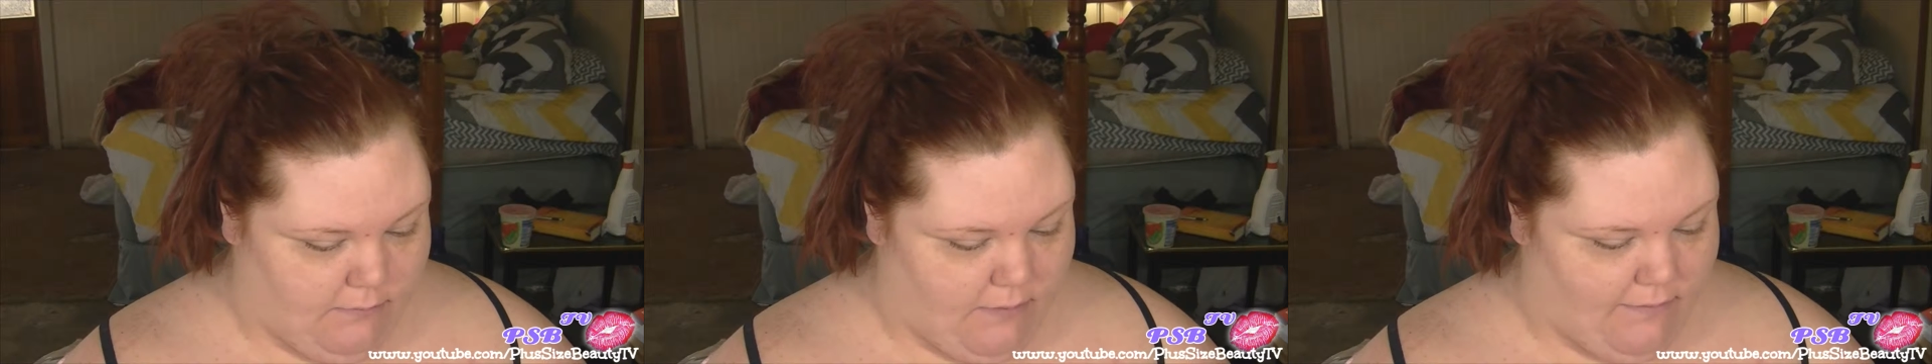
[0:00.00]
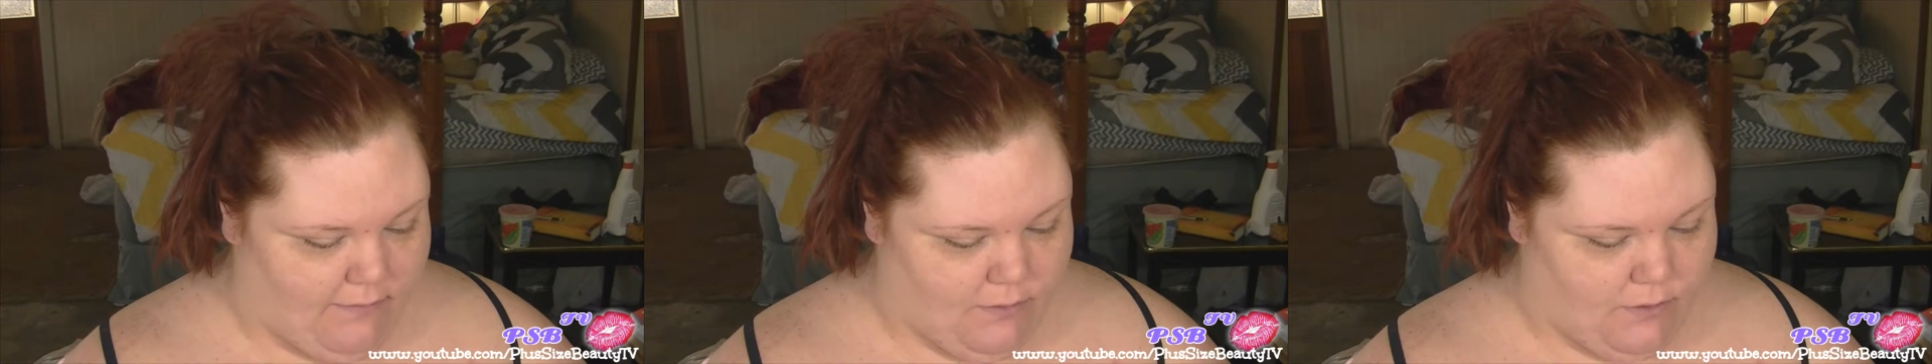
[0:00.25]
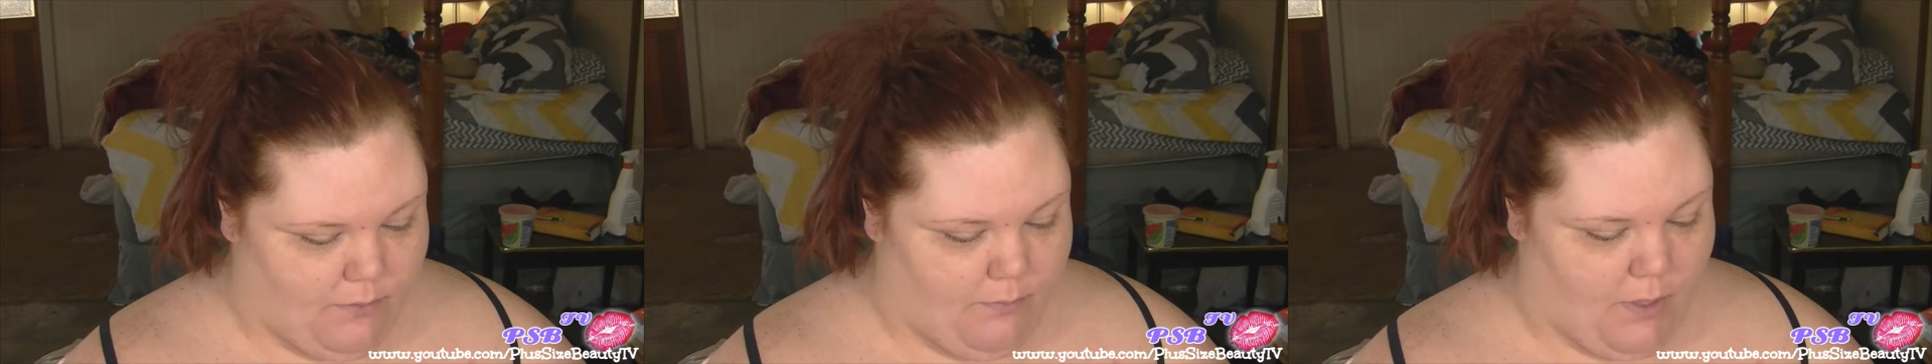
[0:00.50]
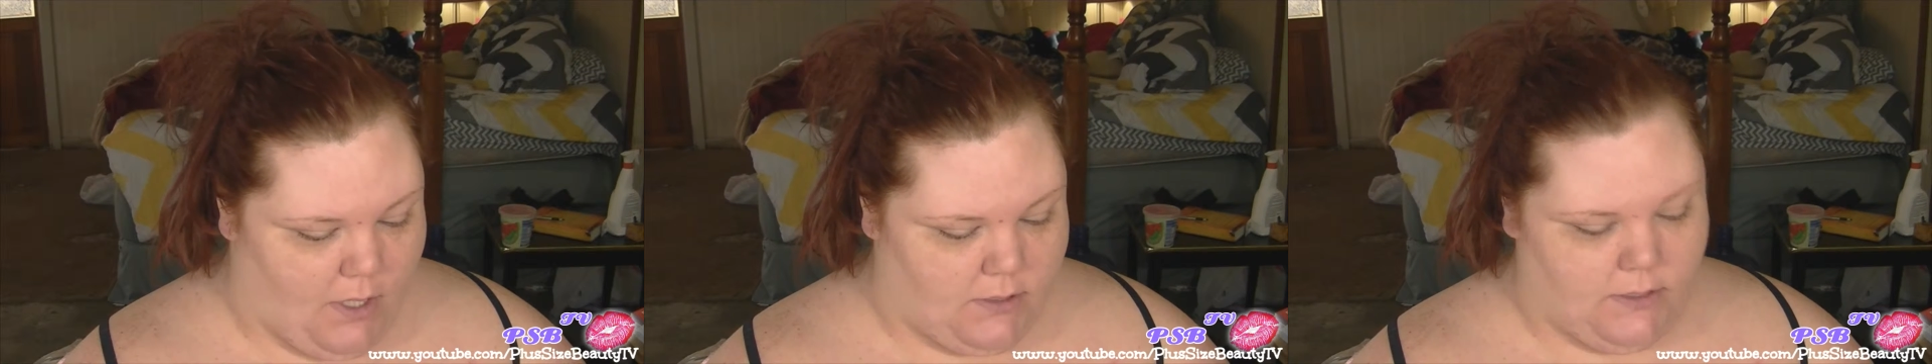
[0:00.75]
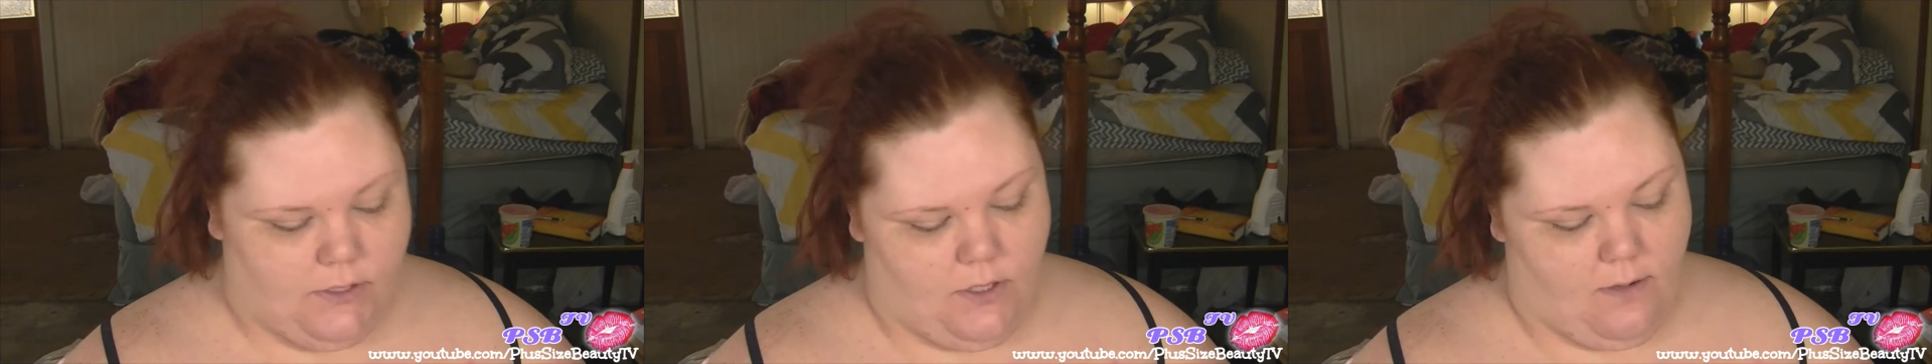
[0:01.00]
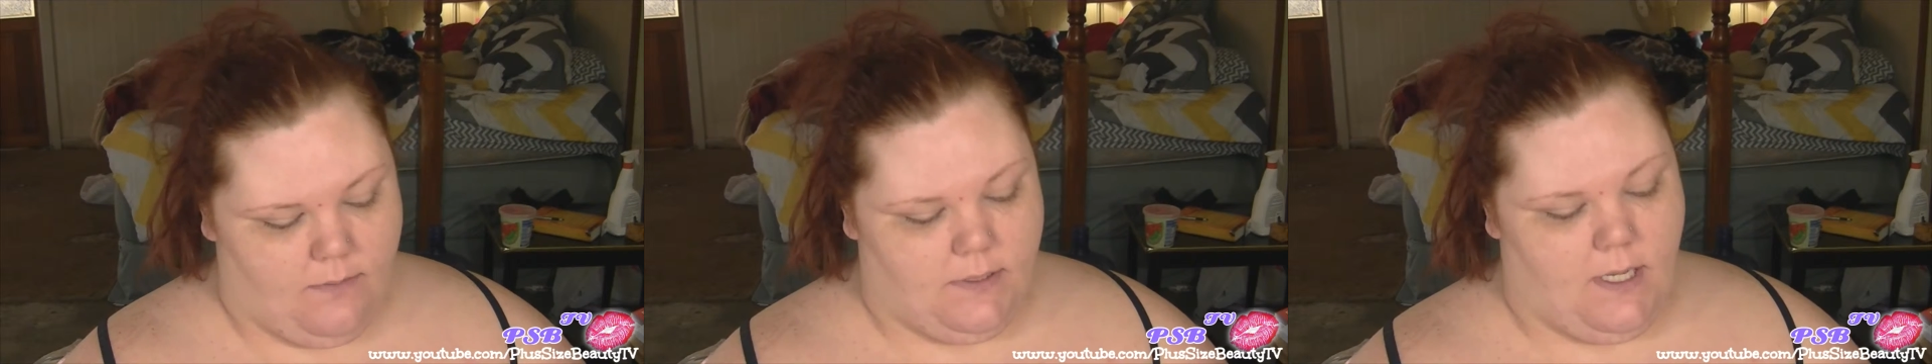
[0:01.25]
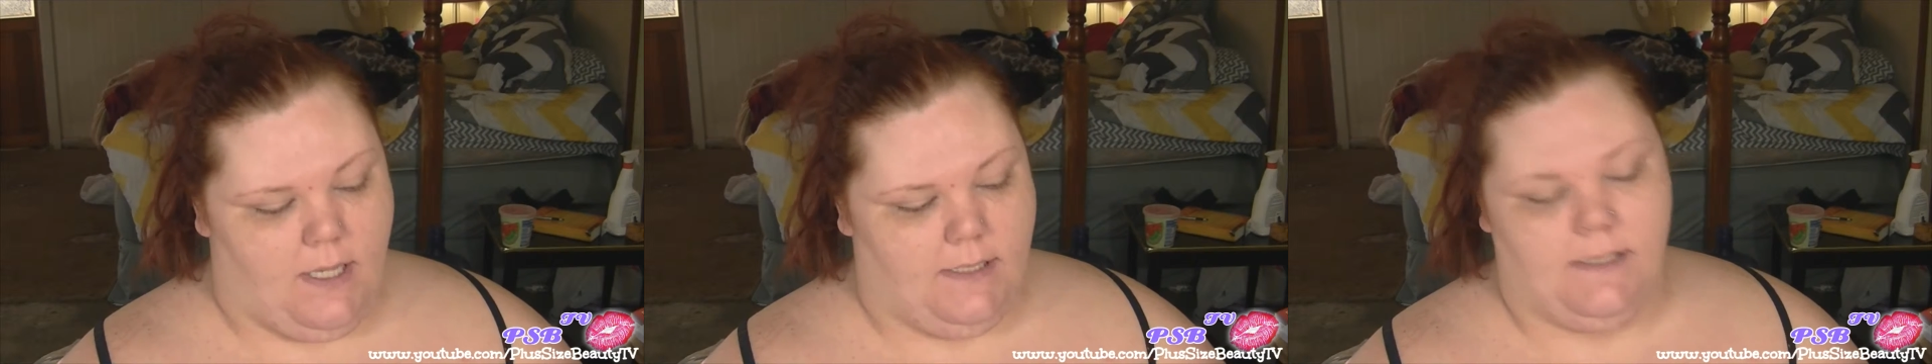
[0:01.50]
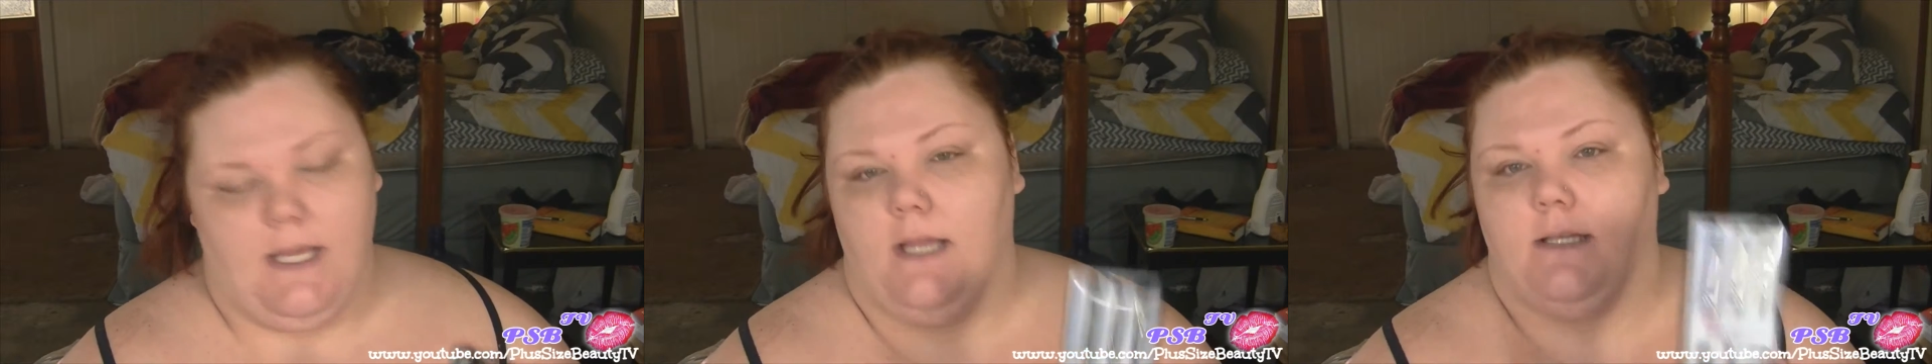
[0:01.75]
Revolution BoxyCharms Eye
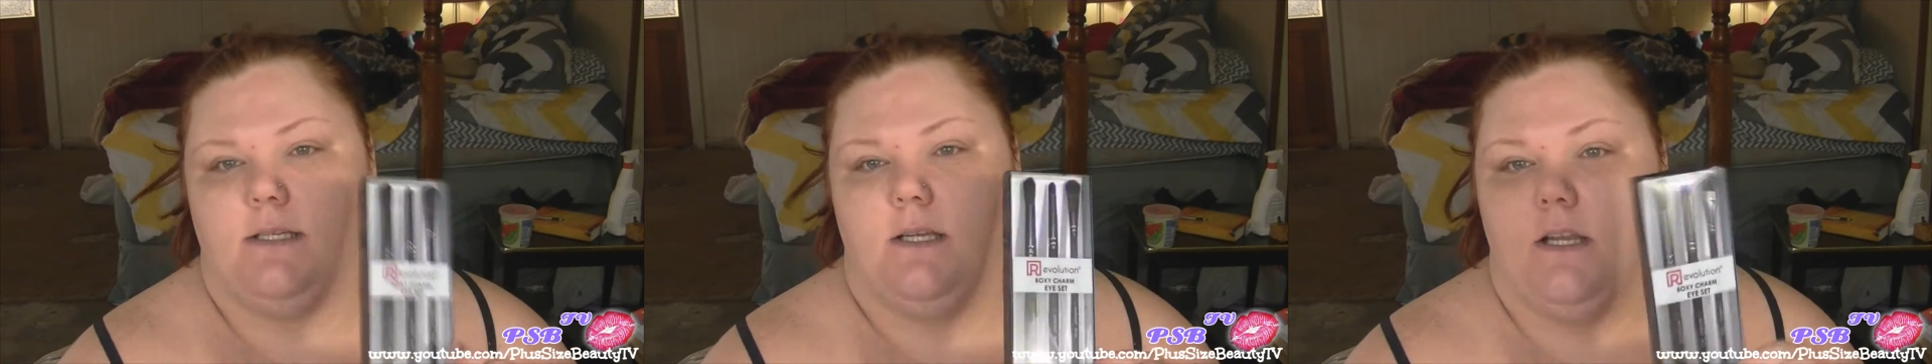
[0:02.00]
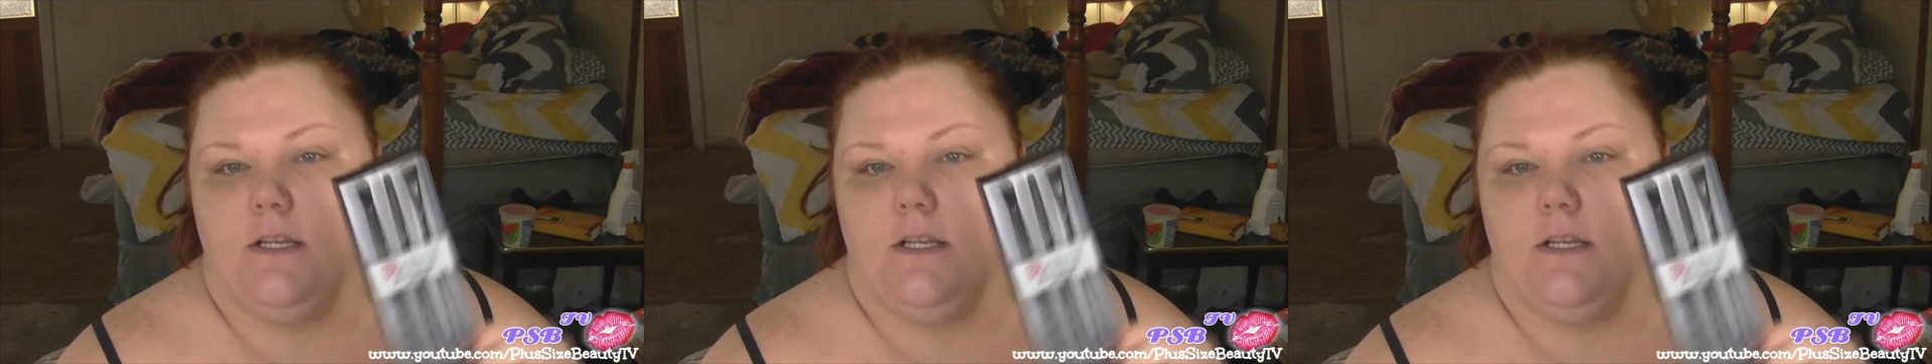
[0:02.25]
Set.